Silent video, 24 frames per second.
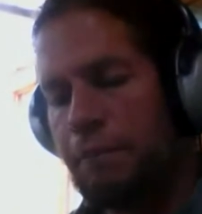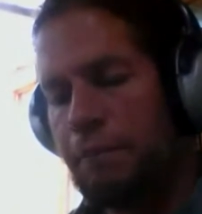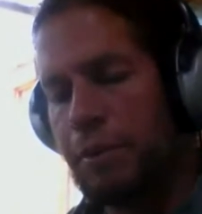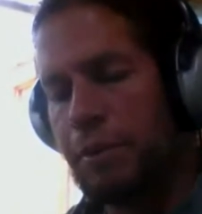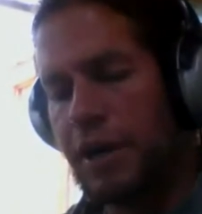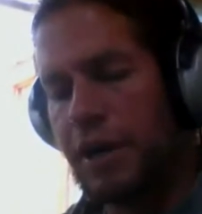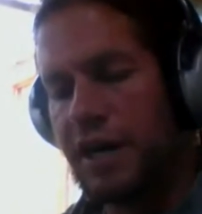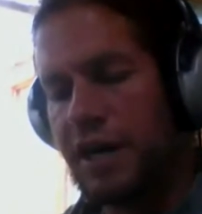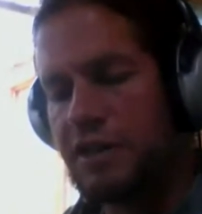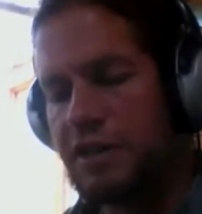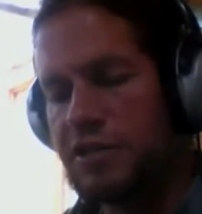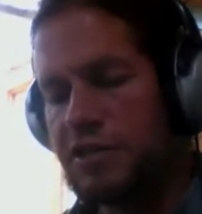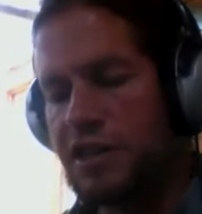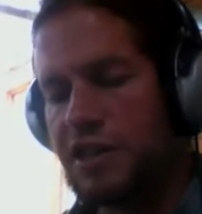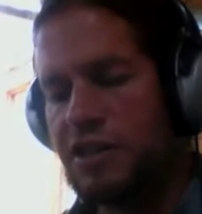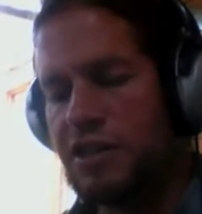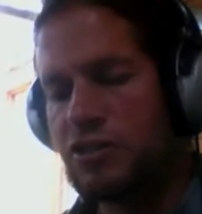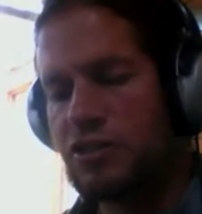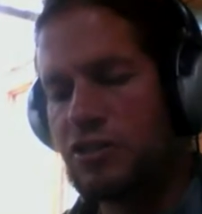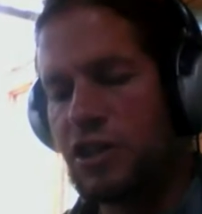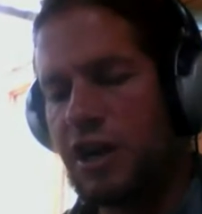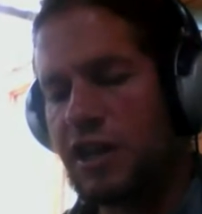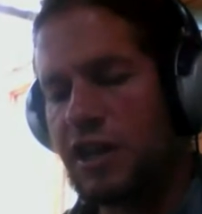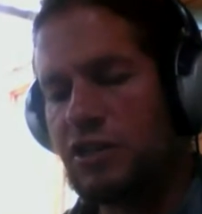But
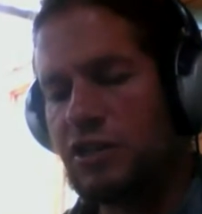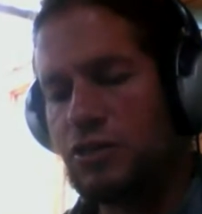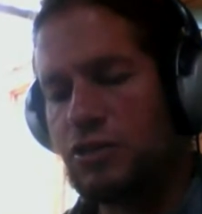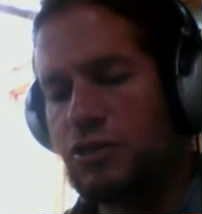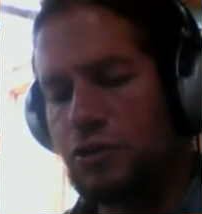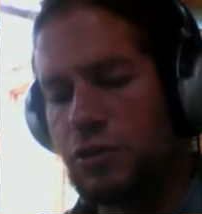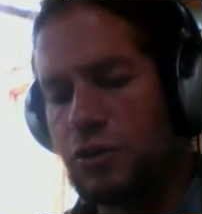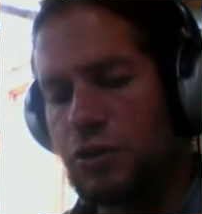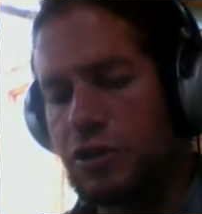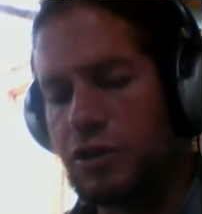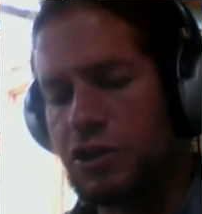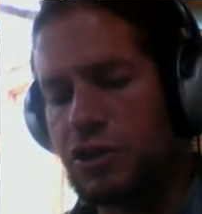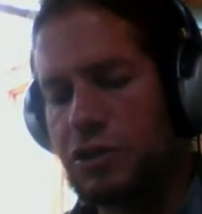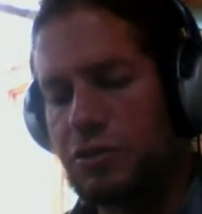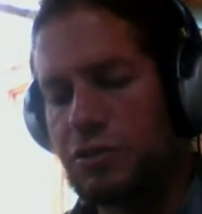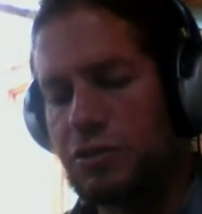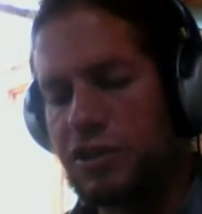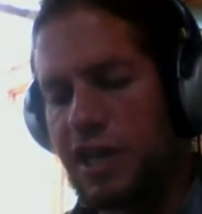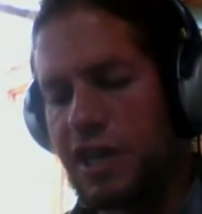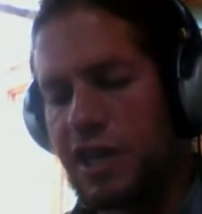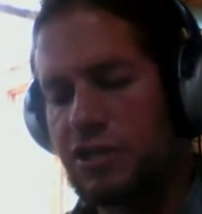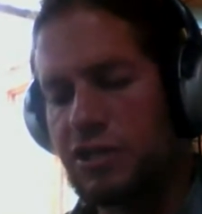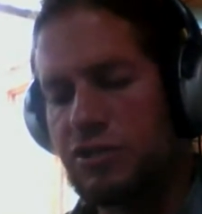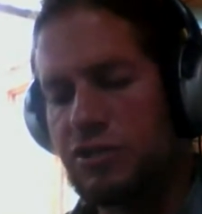in talking to her, she
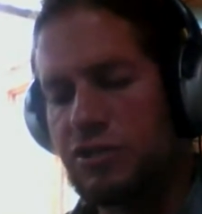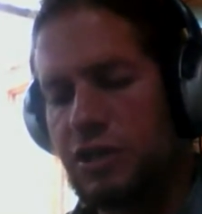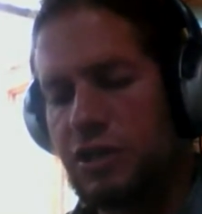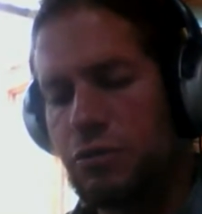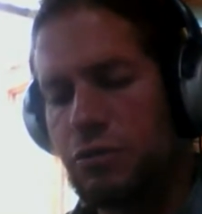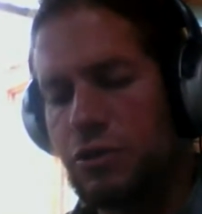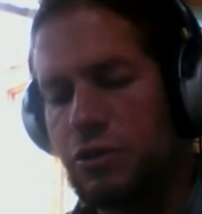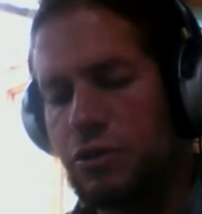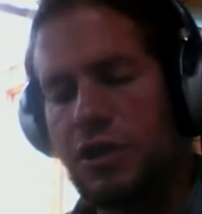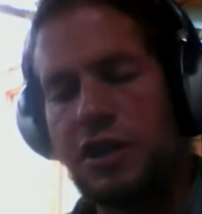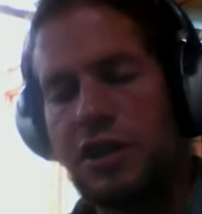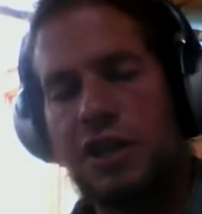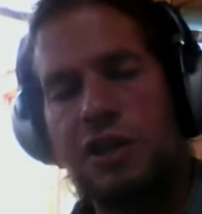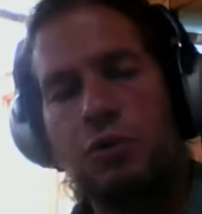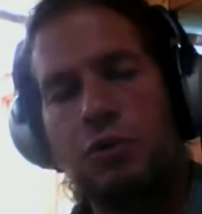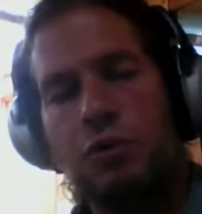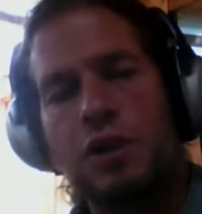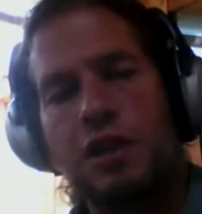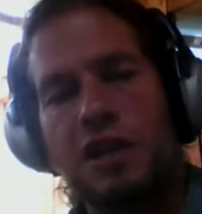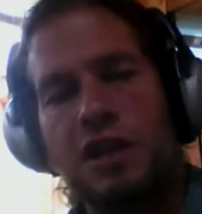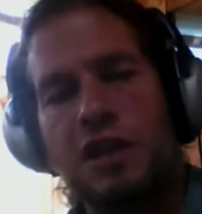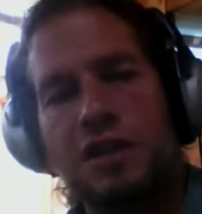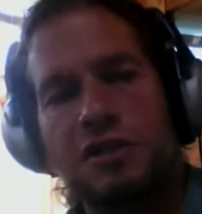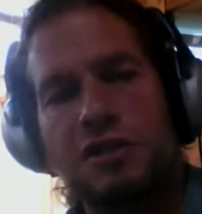was actually really
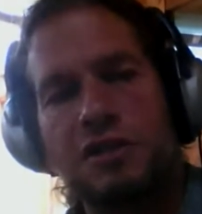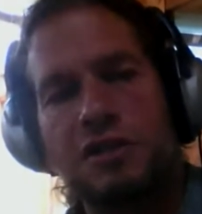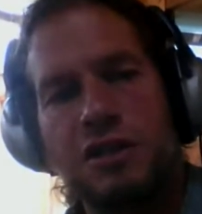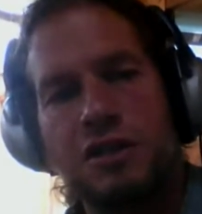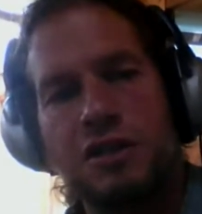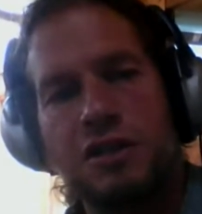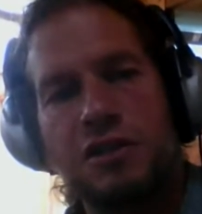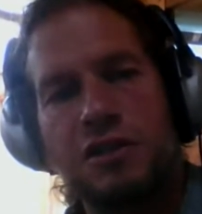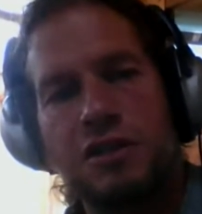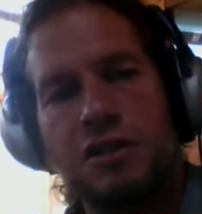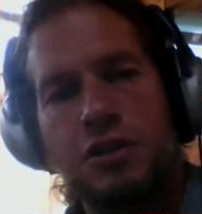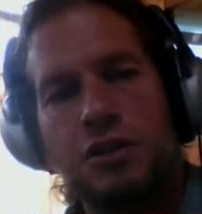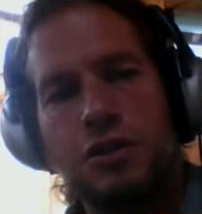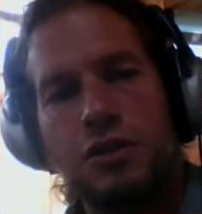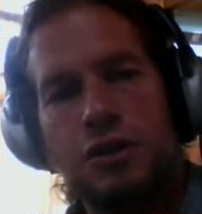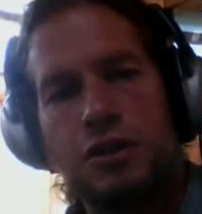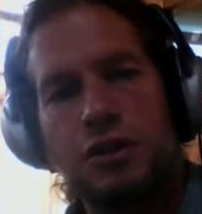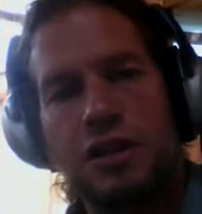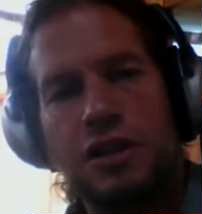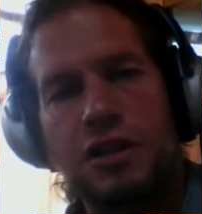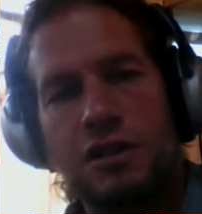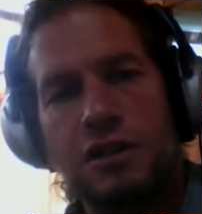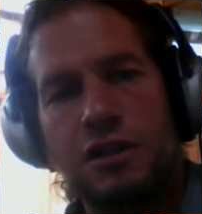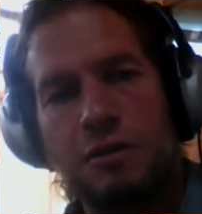willing to look
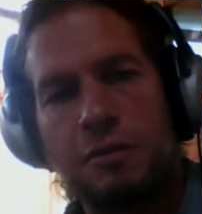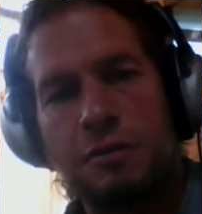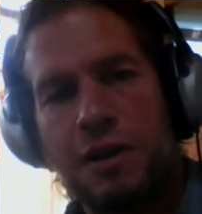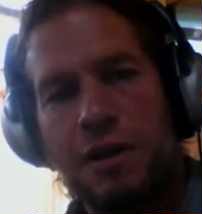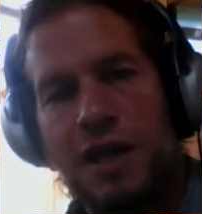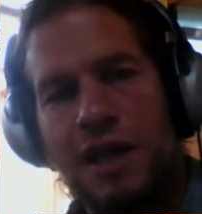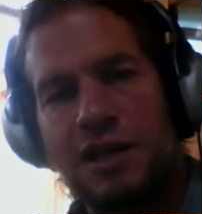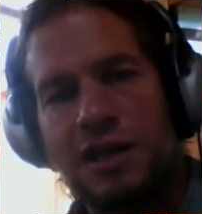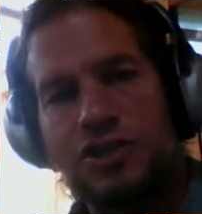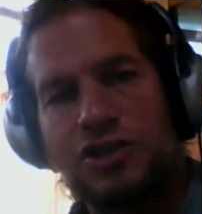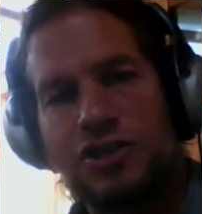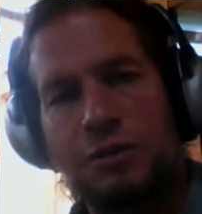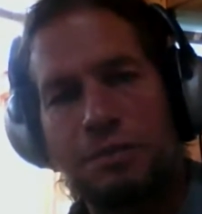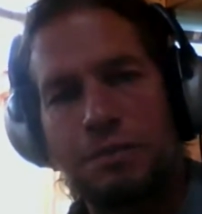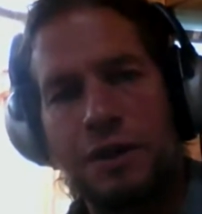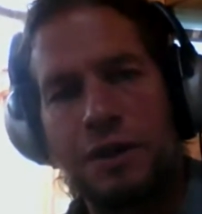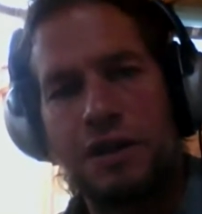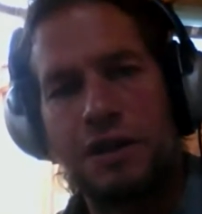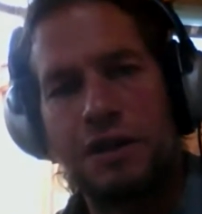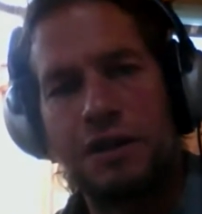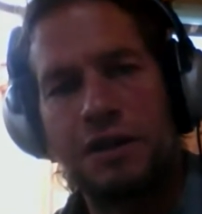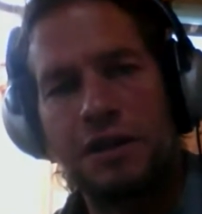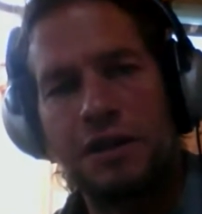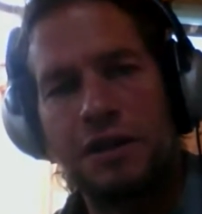into the Black Sheep
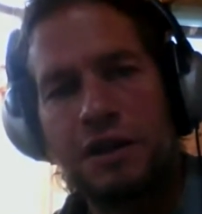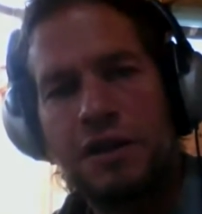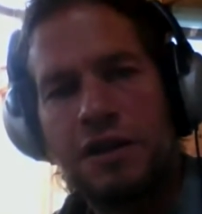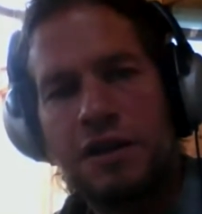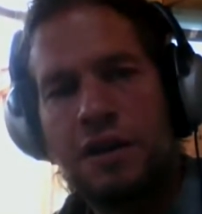Inn,